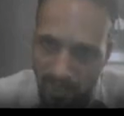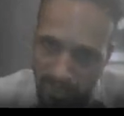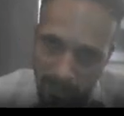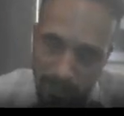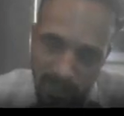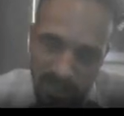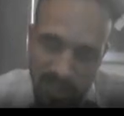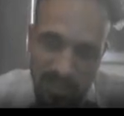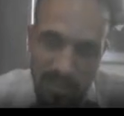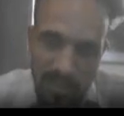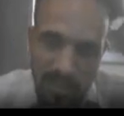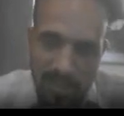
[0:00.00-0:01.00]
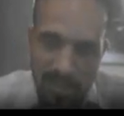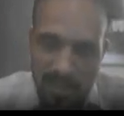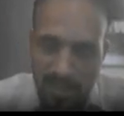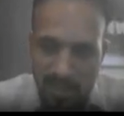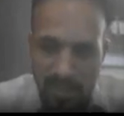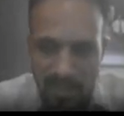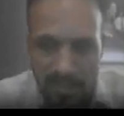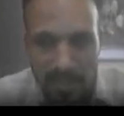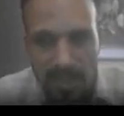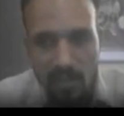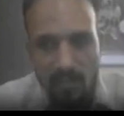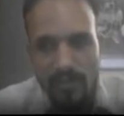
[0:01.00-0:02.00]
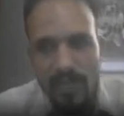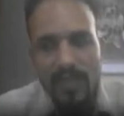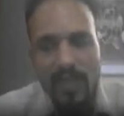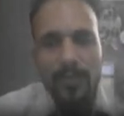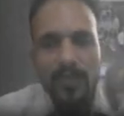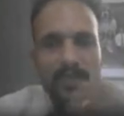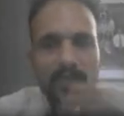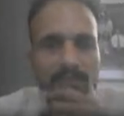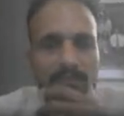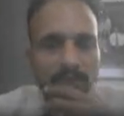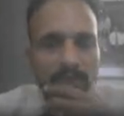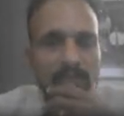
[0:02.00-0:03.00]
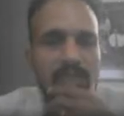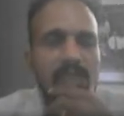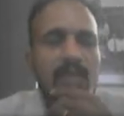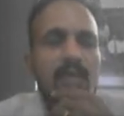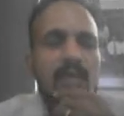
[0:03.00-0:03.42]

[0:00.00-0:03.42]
temperature increase and the decrease of the temperature difference.